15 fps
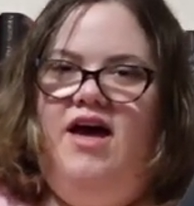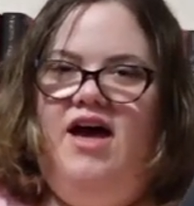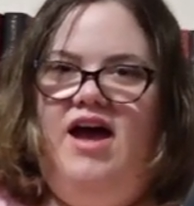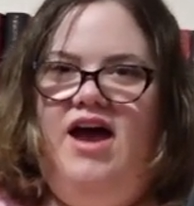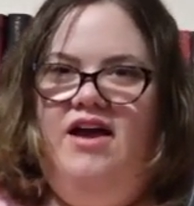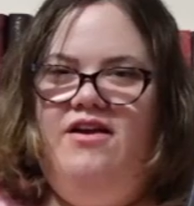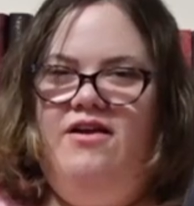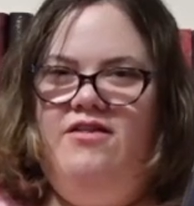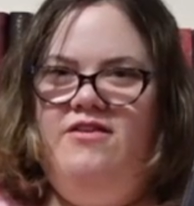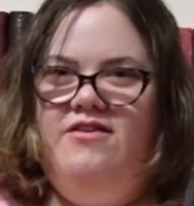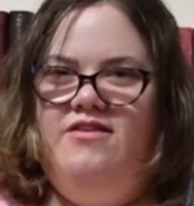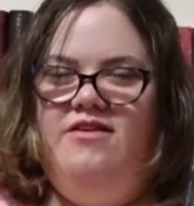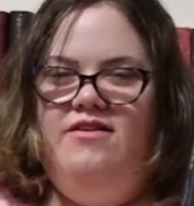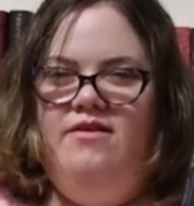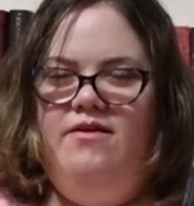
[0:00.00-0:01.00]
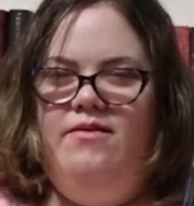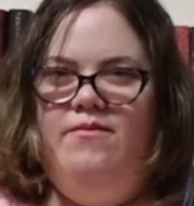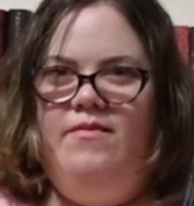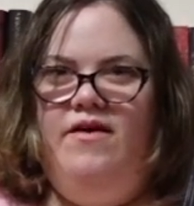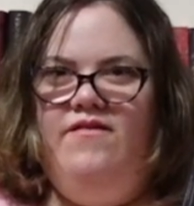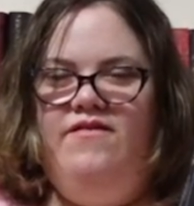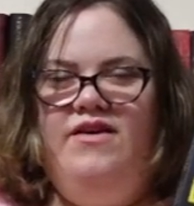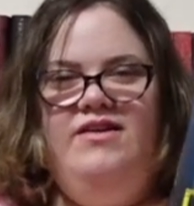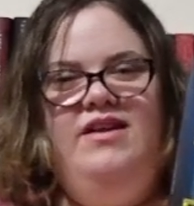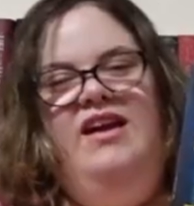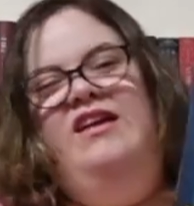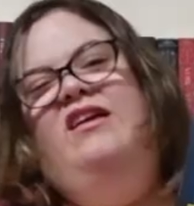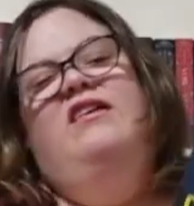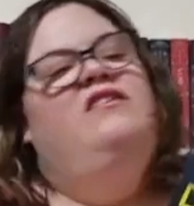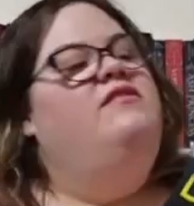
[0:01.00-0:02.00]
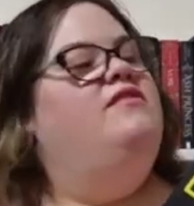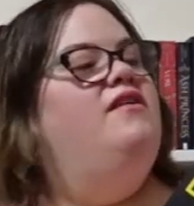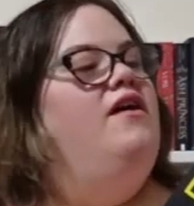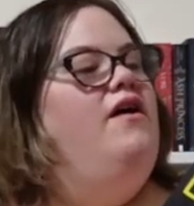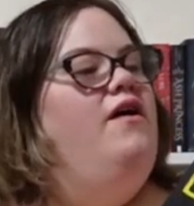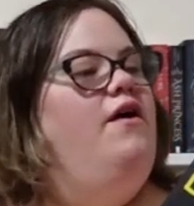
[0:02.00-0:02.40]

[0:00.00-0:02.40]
I know this is my friend Dana's